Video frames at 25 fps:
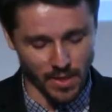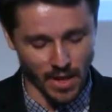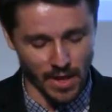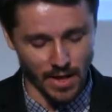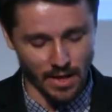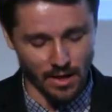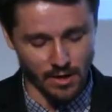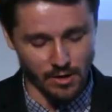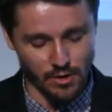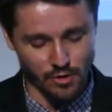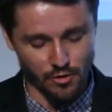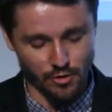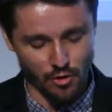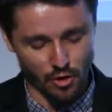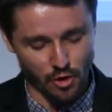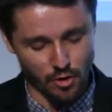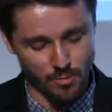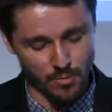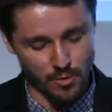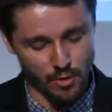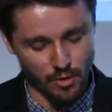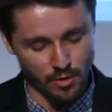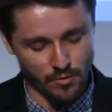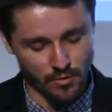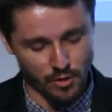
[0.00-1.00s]
at La
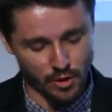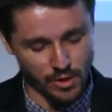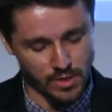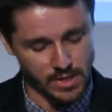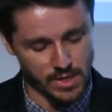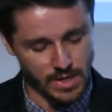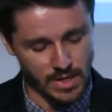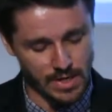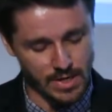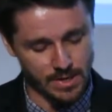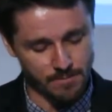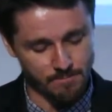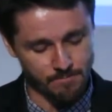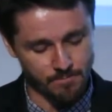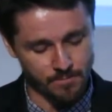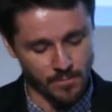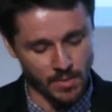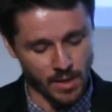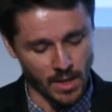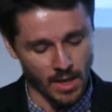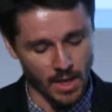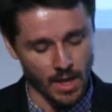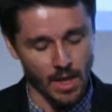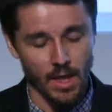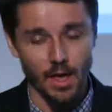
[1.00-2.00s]
Trobe University,
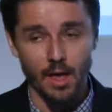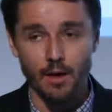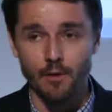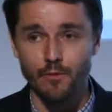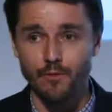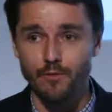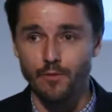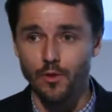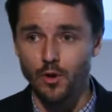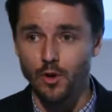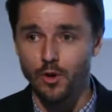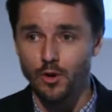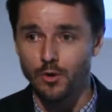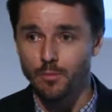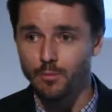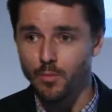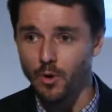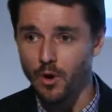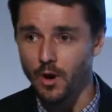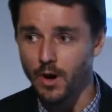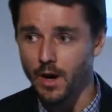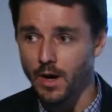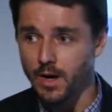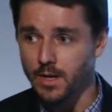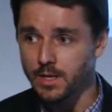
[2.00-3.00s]
followed
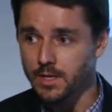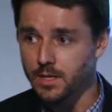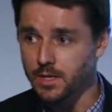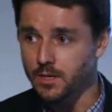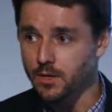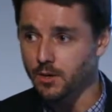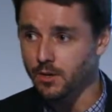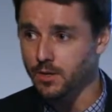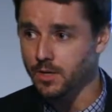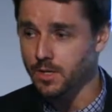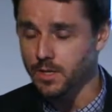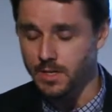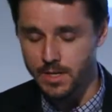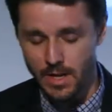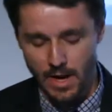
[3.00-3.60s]
by Dr.